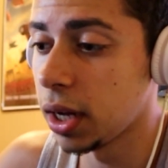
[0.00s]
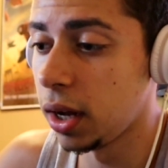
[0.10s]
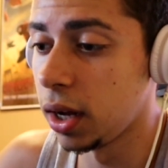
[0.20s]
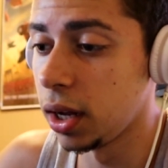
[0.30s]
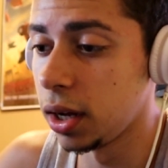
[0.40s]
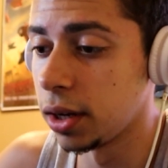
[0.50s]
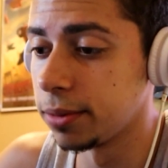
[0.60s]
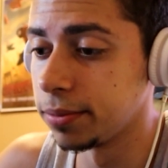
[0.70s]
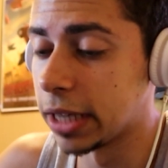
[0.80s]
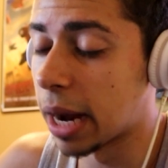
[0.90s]

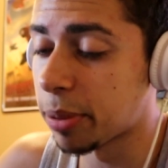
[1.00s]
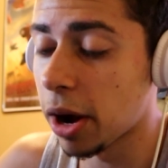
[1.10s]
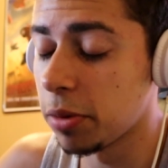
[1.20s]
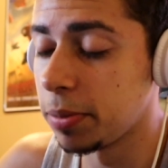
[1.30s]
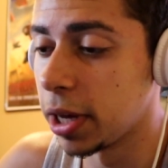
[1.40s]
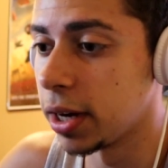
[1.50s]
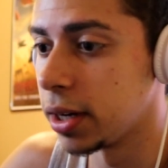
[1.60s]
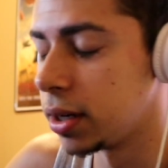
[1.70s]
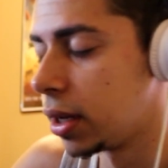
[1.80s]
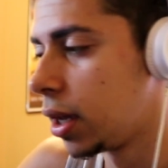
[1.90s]
Um, yeah, I probably will be
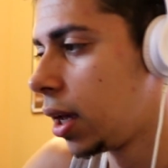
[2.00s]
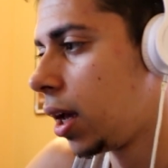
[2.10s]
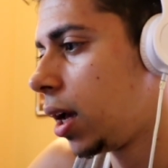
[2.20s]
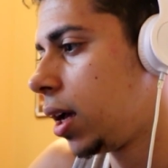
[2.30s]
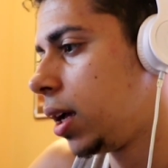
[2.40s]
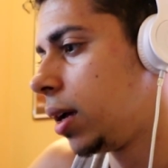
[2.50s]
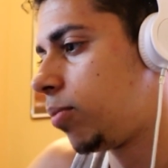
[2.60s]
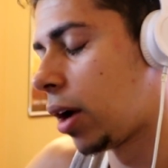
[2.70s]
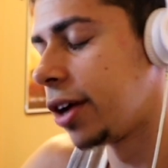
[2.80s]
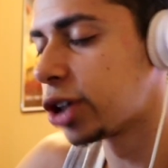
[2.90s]
edited.
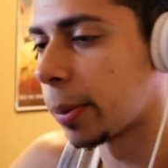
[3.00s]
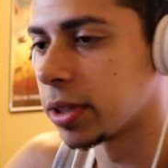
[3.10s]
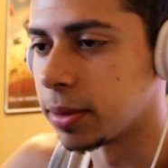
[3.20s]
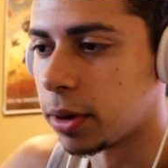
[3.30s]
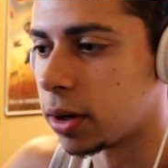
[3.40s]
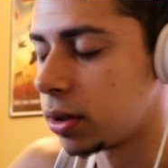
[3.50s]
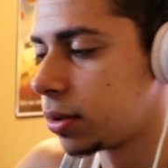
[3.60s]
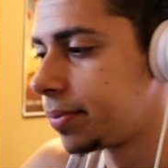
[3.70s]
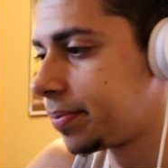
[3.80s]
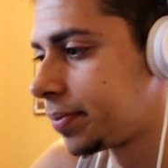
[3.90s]
Probably drop it tomorrow.
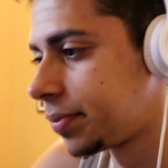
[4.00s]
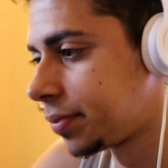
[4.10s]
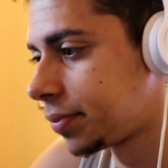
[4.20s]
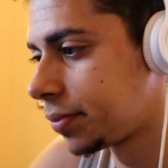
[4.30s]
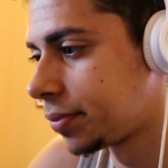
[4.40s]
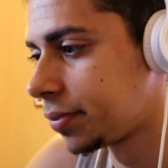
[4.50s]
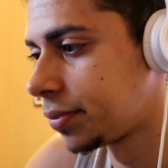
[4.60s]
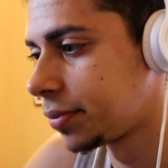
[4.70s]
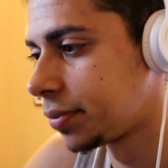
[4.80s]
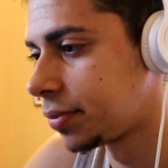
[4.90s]

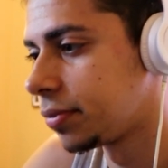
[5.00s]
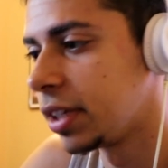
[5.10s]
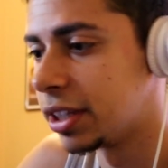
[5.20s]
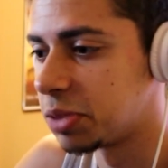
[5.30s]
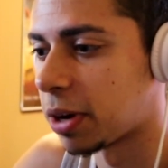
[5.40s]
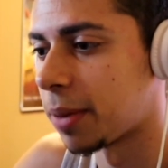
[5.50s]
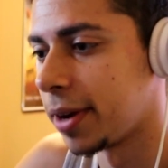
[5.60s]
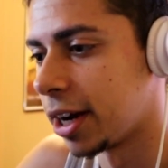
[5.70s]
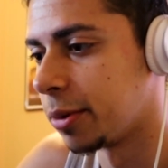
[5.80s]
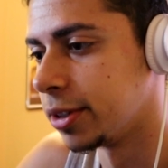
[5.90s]
Get the
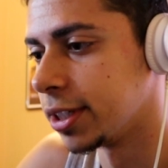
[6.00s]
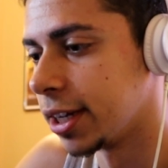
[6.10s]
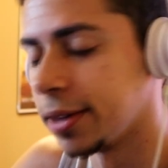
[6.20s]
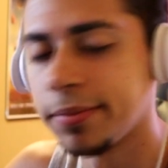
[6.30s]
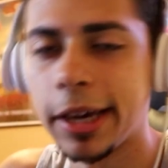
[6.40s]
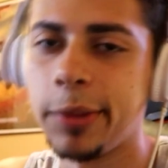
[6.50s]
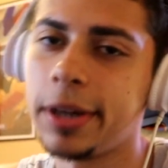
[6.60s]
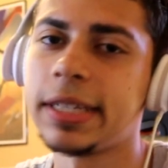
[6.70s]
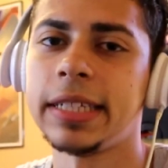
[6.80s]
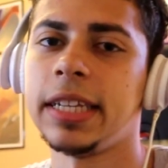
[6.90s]
Spider-Man out one today.
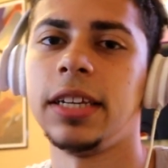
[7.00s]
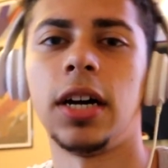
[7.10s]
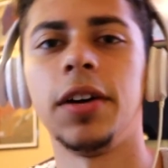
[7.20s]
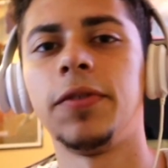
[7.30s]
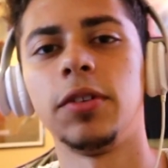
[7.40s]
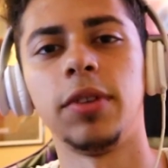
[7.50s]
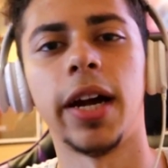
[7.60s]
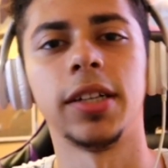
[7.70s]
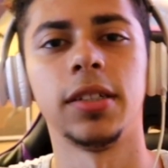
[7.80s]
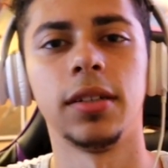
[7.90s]
Anyways, that's it, y'all, for the
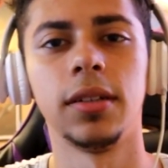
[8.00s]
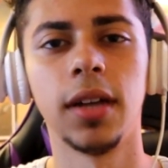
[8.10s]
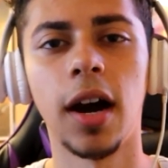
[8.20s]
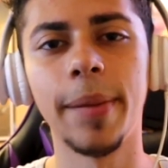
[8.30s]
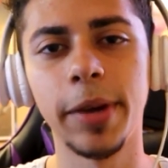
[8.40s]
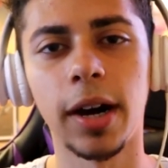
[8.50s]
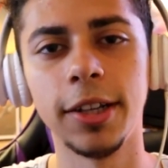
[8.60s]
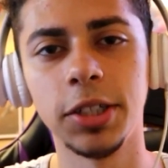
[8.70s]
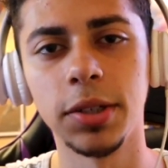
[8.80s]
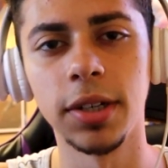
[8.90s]
reaction. I hope y'all
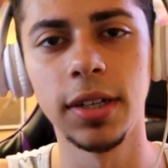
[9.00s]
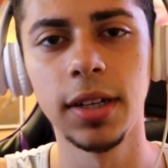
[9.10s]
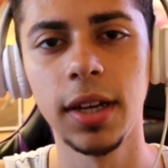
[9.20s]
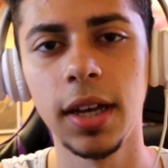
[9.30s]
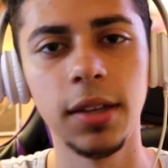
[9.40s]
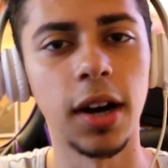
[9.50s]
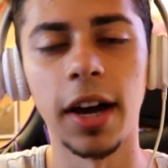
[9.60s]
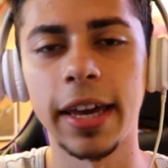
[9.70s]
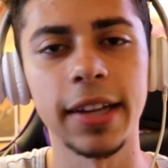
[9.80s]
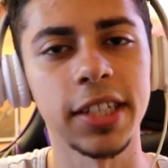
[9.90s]
enjoyed.
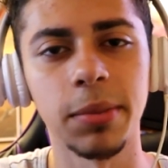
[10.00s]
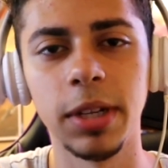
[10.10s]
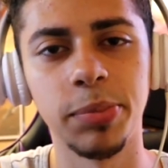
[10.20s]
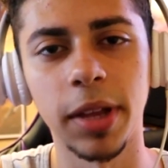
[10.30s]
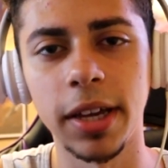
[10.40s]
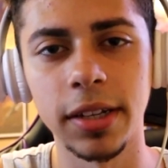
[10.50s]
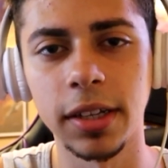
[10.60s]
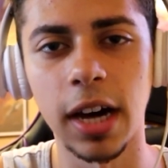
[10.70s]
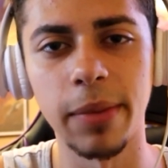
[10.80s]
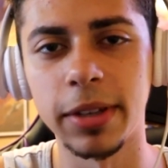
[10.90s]
Y'all ain't gotta tell me to play it in
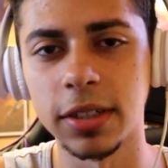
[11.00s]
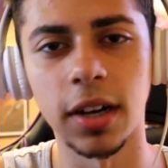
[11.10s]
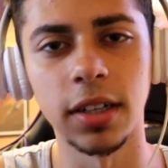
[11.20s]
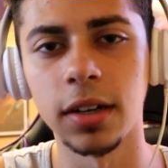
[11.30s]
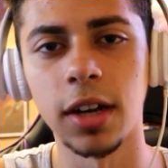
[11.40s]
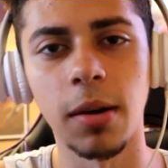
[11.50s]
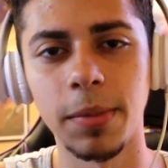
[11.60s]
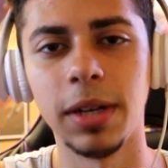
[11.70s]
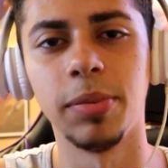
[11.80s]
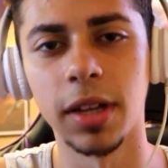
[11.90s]
the comments. I already know y'all
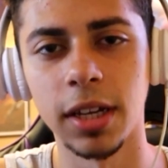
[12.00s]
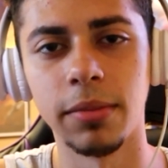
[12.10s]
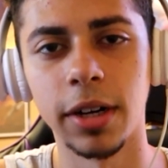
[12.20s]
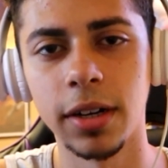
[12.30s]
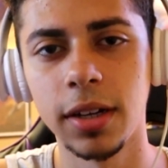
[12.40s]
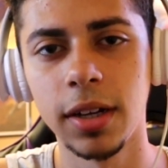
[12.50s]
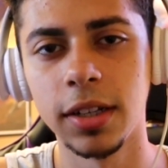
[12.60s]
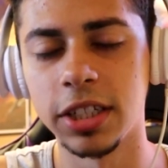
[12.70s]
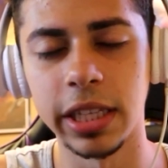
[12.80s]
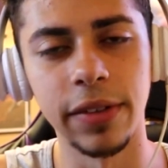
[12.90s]
want me to play it, bruh.
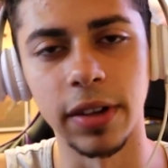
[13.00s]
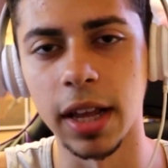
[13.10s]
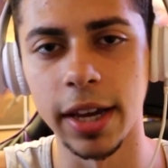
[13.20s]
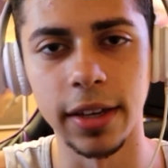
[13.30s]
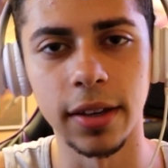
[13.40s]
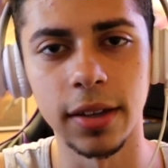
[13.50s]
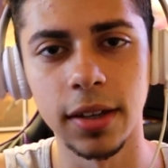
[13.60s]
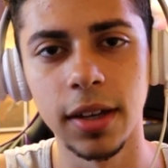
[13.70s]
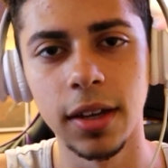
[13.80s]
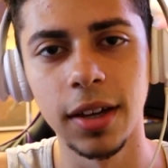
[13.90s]
Just leave a like.
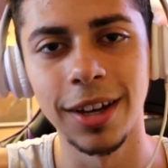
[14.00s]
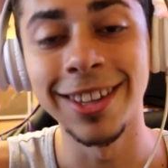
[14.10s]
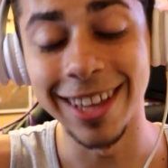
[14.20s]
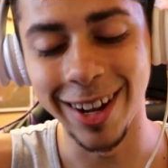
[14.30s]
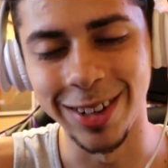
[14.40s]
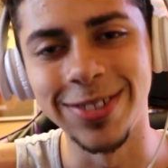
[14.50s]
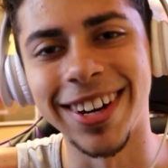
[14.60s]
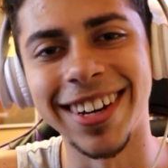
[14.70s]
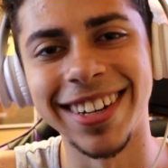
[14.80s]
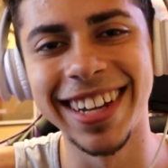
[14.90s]
That'll do
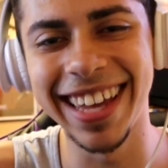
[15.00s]
fine.